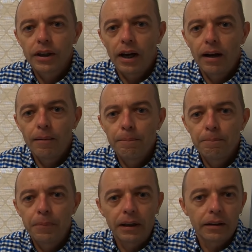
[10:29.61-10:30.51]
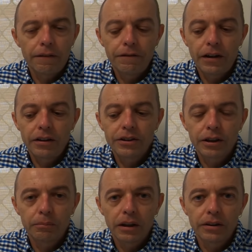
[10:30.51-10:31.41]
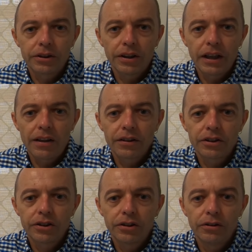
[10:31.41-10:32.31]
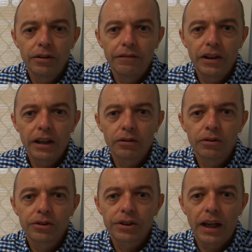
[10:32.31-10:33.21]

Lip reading: but very similar to the other 2 vehicles.